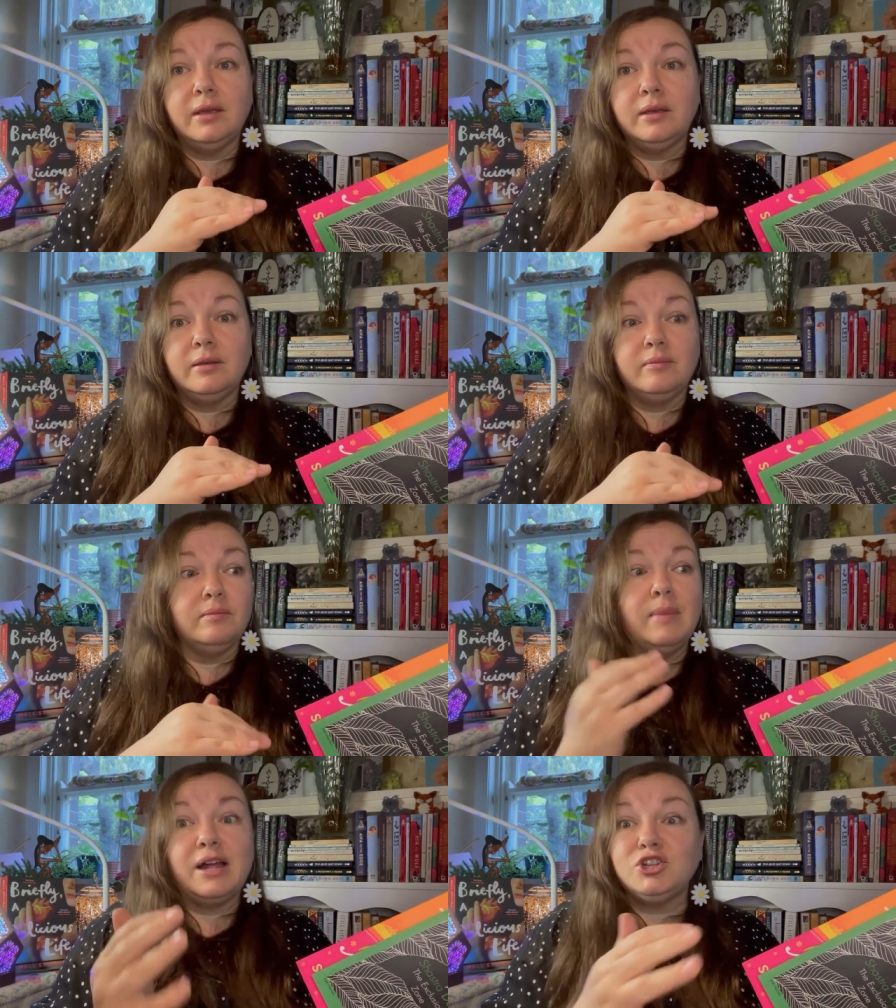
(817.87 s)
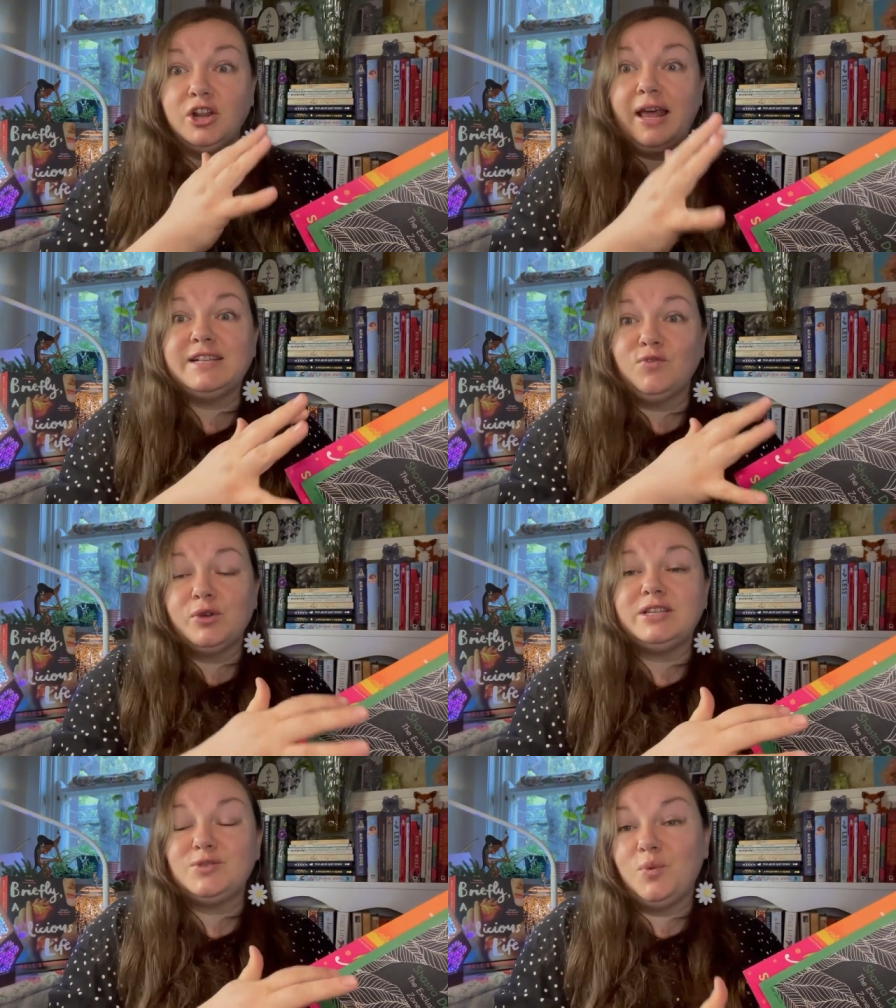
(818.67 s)
uh, marginalized
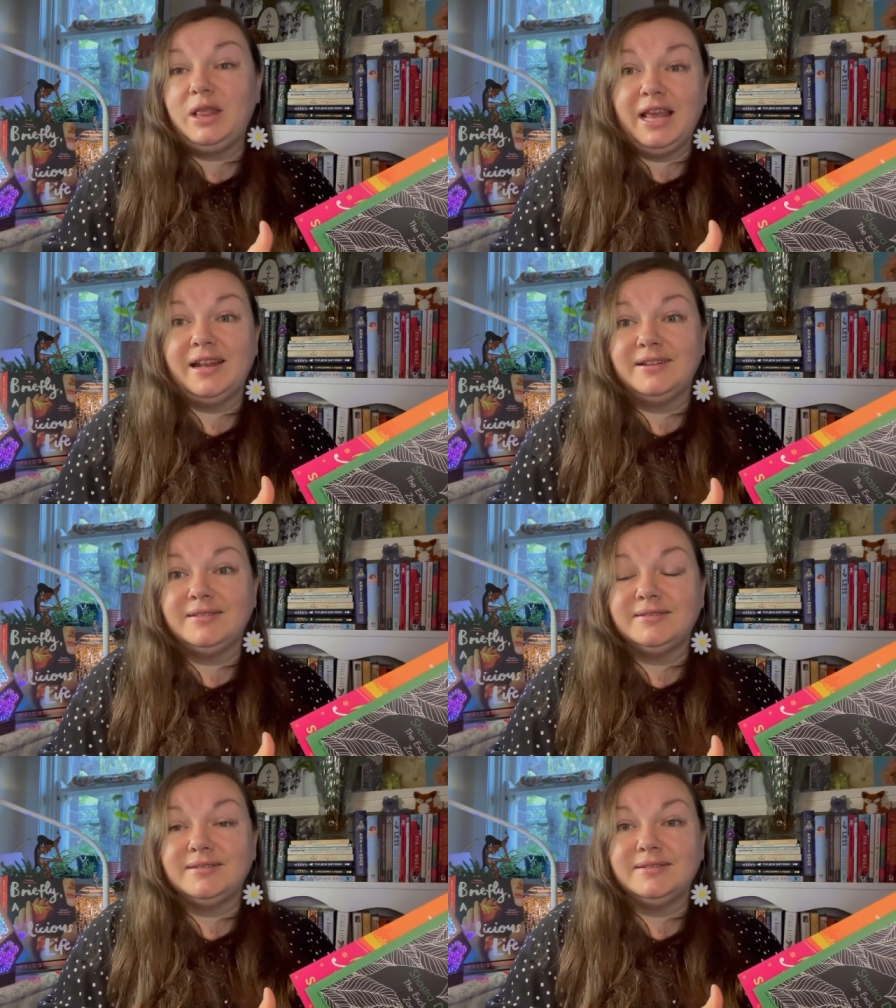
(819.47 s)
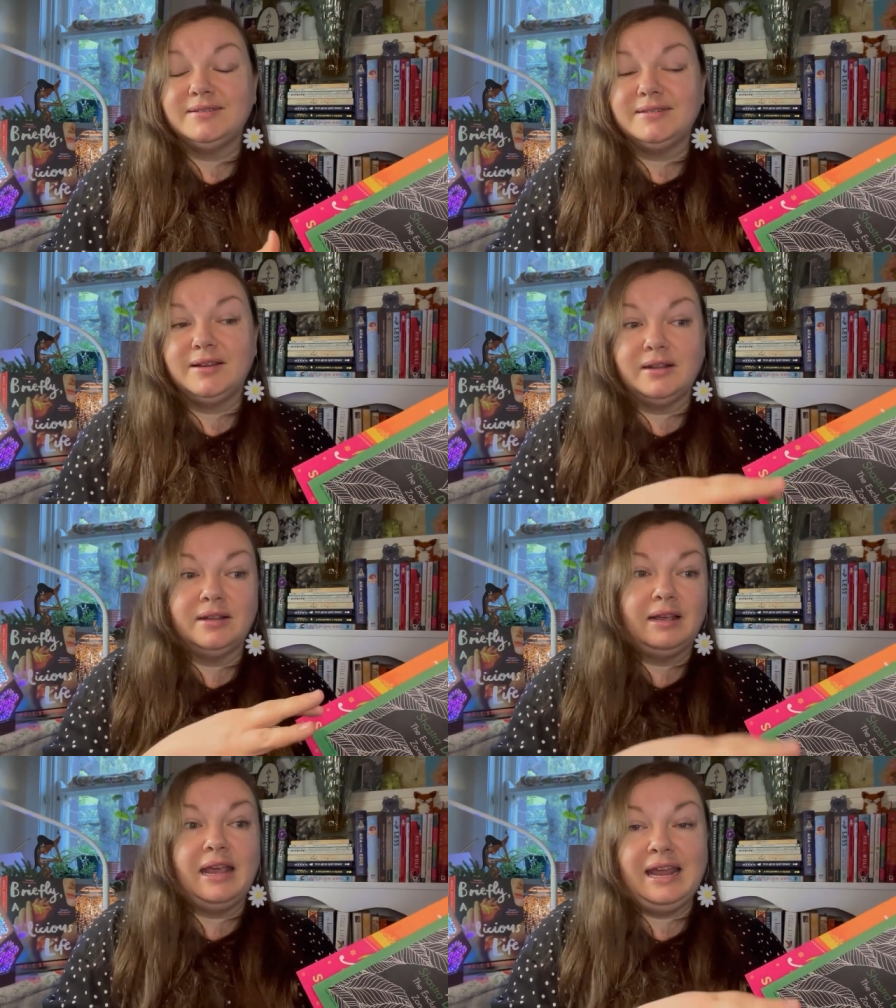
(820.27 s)
voices within
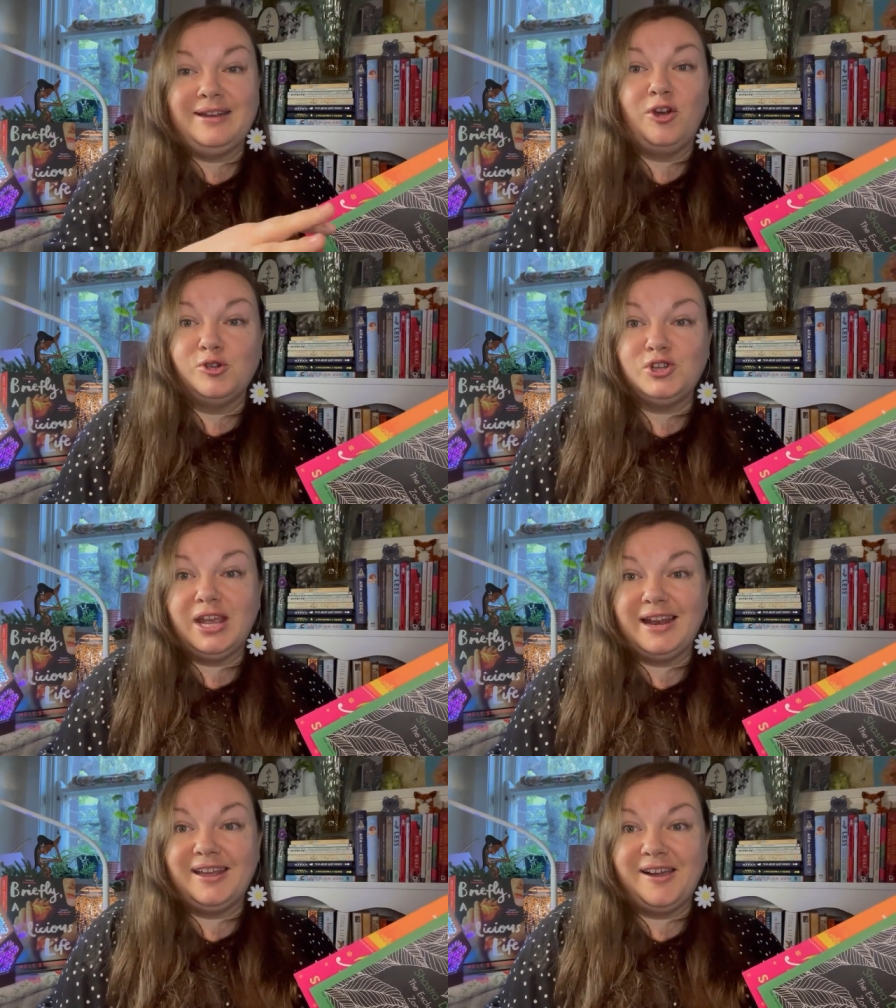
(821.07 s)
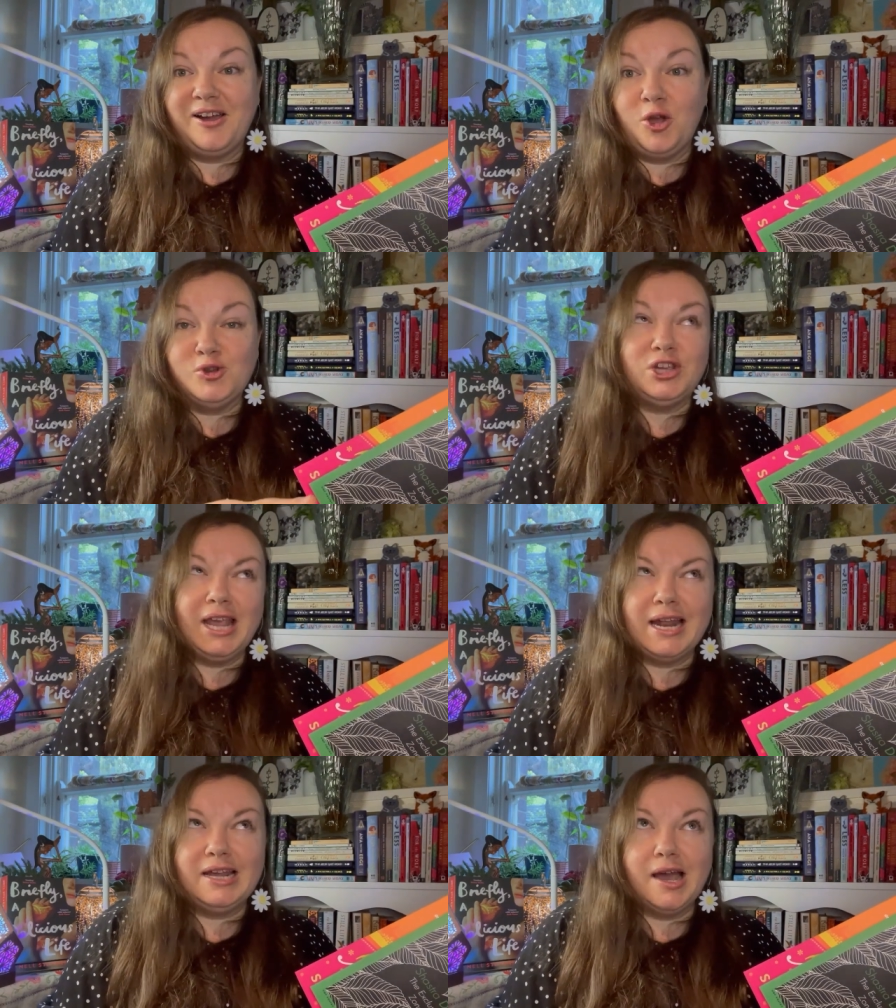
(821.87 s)
in Oceania.
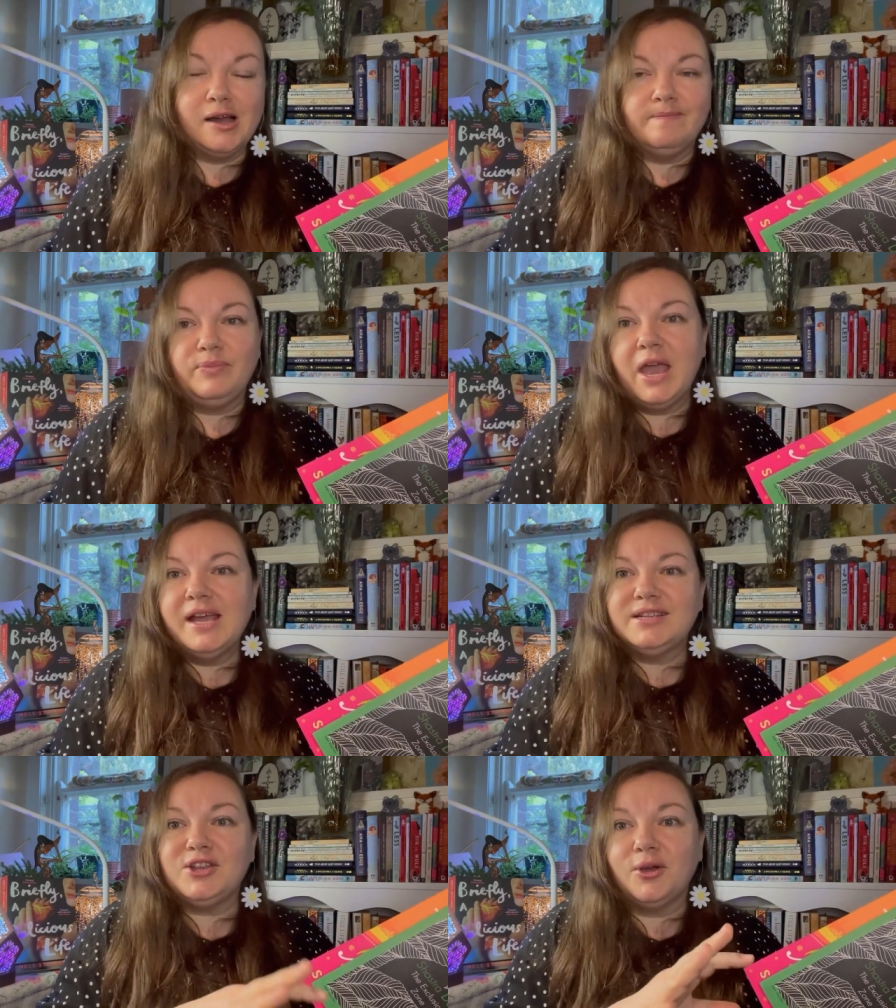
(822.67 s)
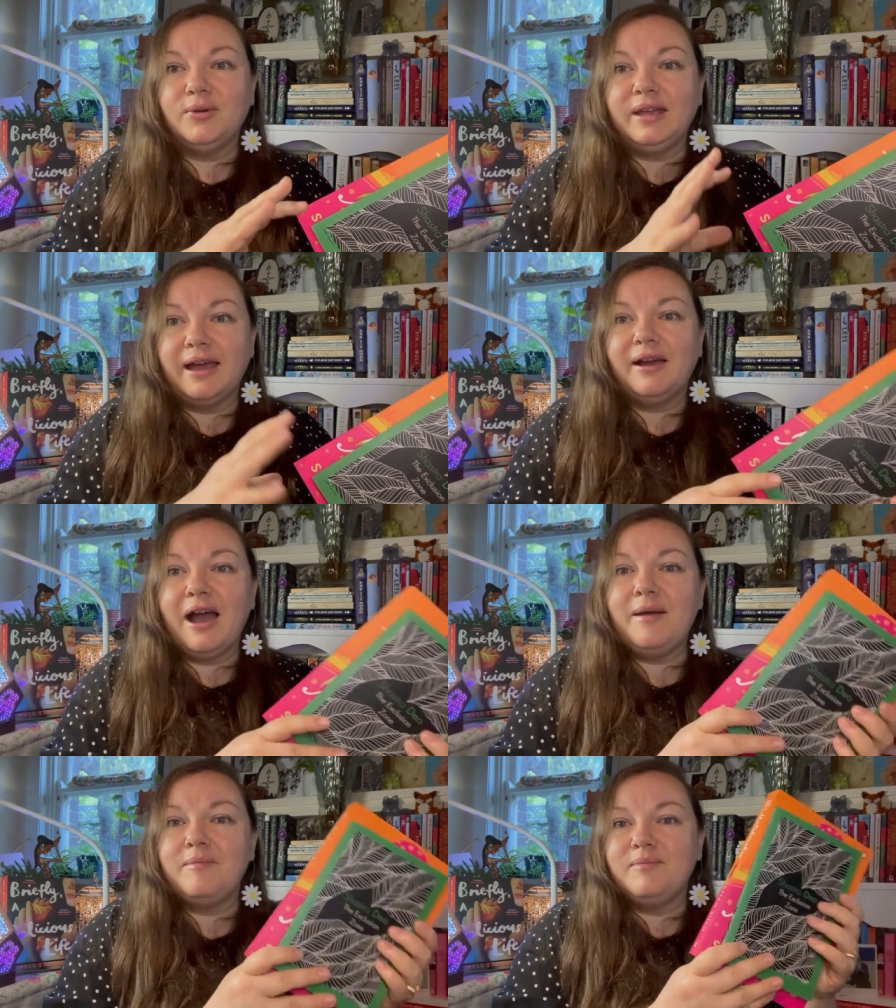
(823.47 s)
Oceania. So yeah,
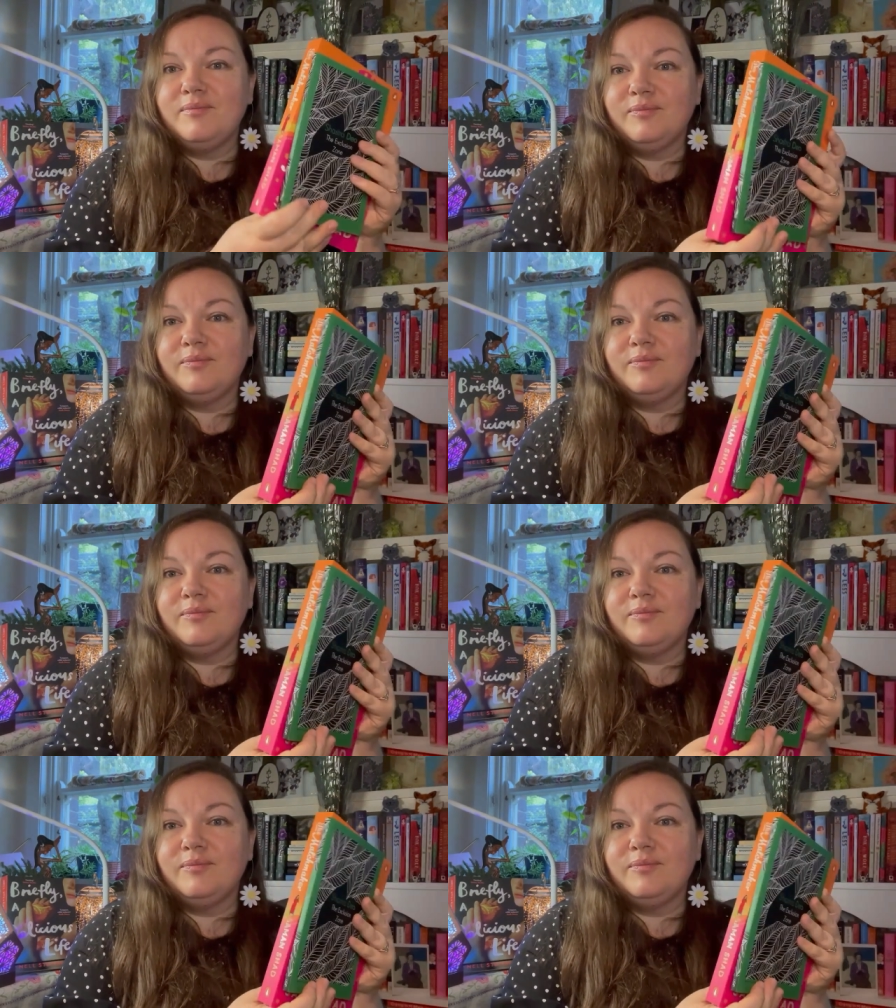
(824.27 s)
I'm